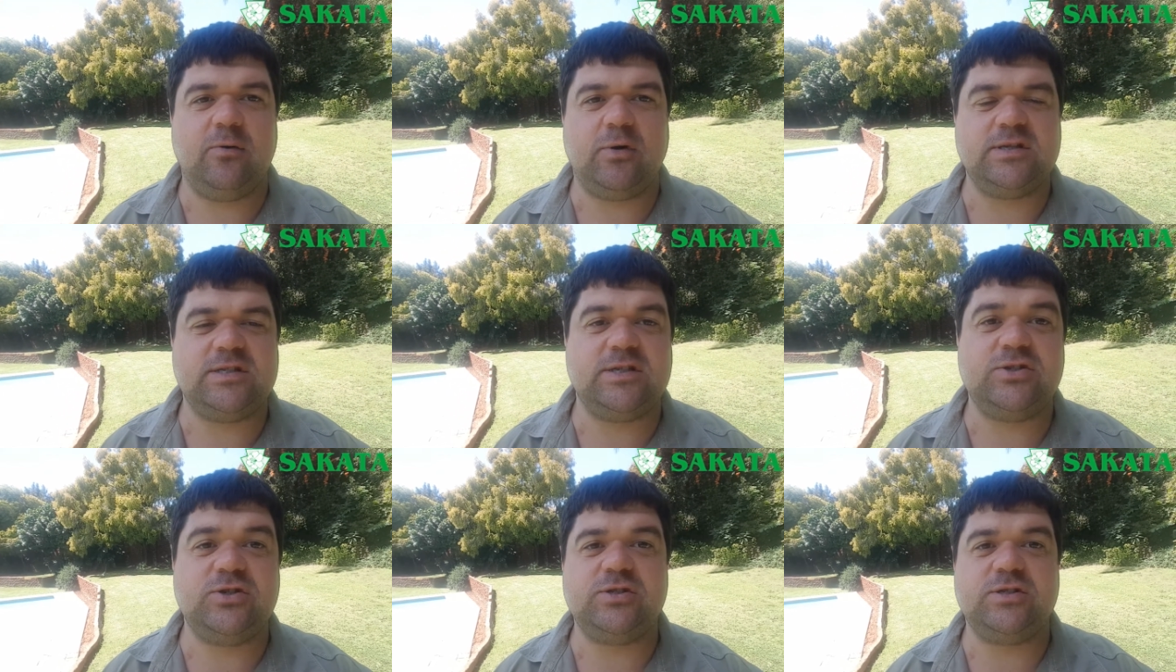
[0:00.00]
what's the
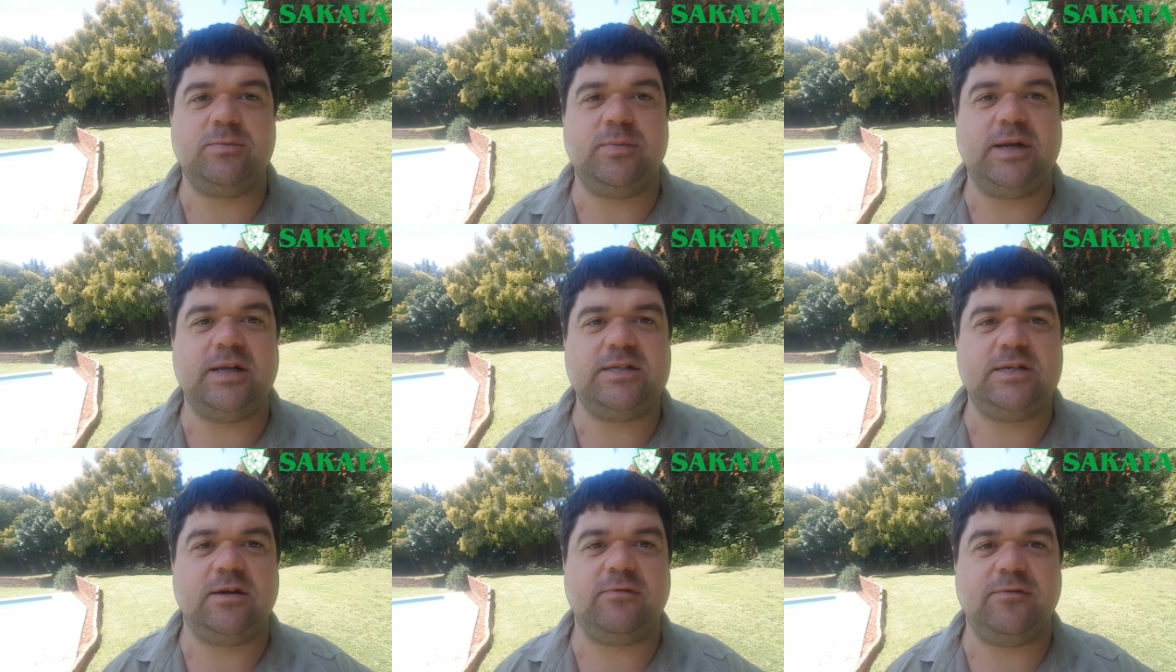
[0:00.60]

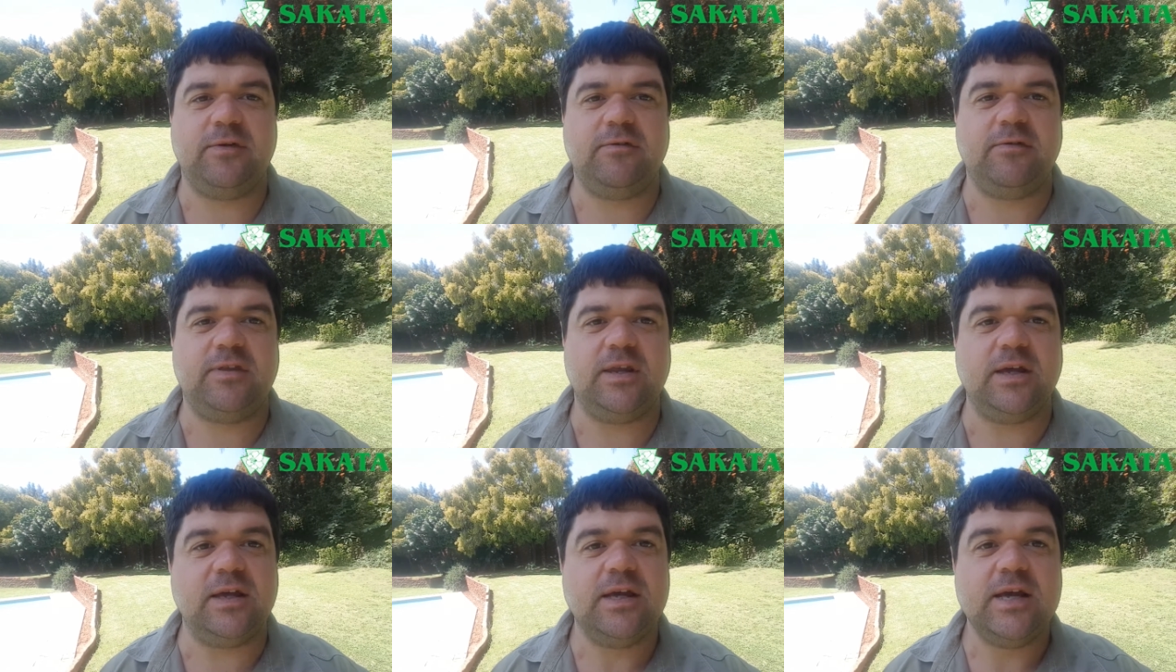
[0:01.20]
suitability of
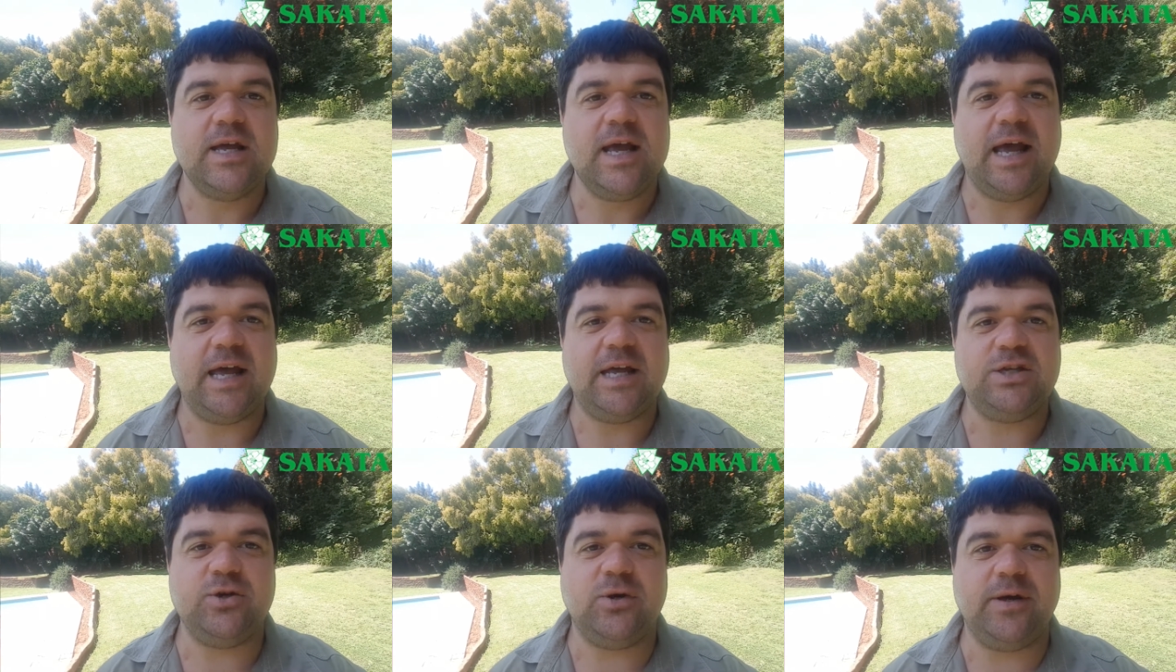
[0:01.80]
everything.
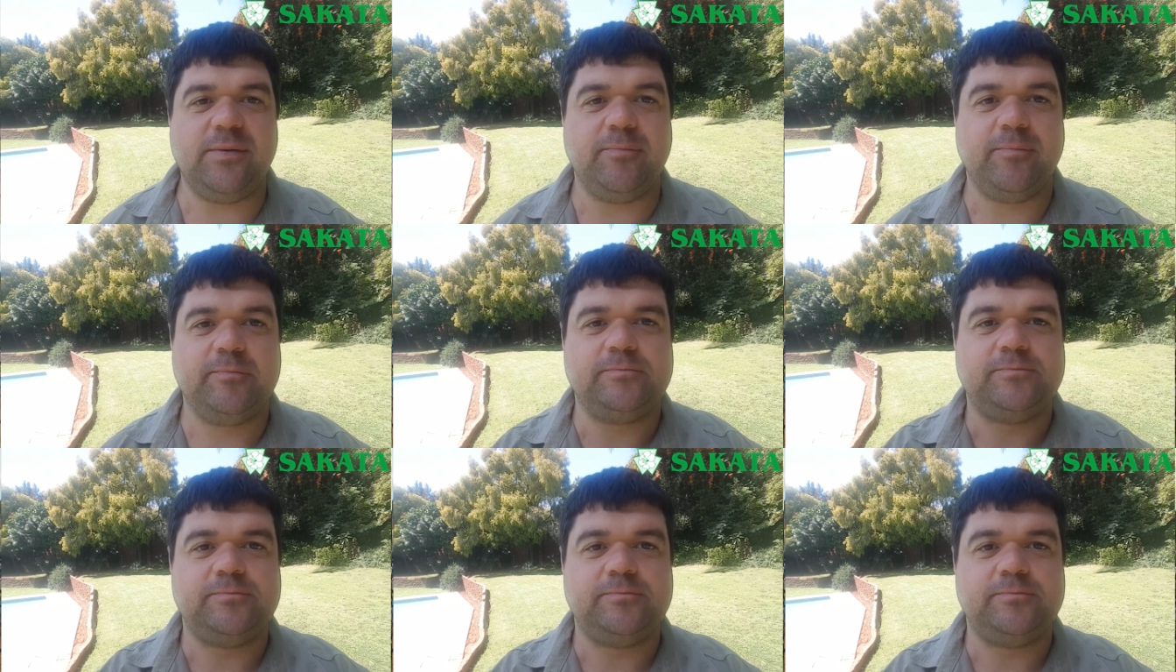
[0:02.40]
Enjoy.